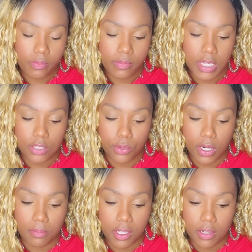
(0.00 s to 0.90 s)
That's what
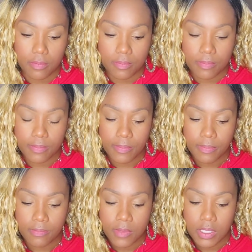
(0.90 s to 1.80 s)
I'm getting.
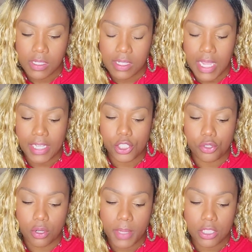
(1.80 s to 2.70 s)
Not
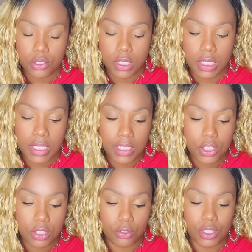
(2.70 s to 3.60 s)
sure about your
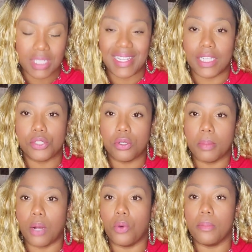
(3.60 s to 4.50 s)
connection or just not sure
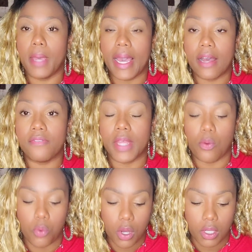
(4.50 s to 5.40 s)
about what path they
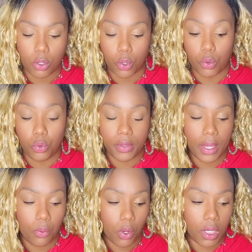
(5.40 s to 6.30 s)
want or who
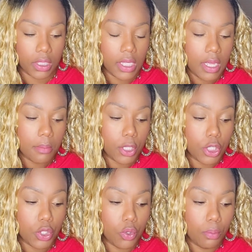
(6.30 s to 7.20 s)
they want, but
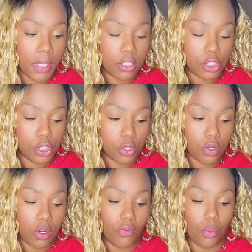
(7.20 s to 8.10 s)
you being
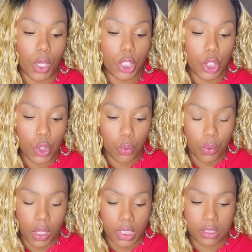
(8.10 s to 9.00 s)
sure of what you
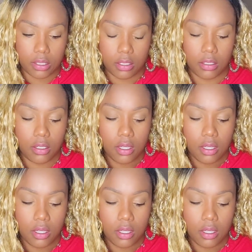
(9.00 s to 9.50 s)
want.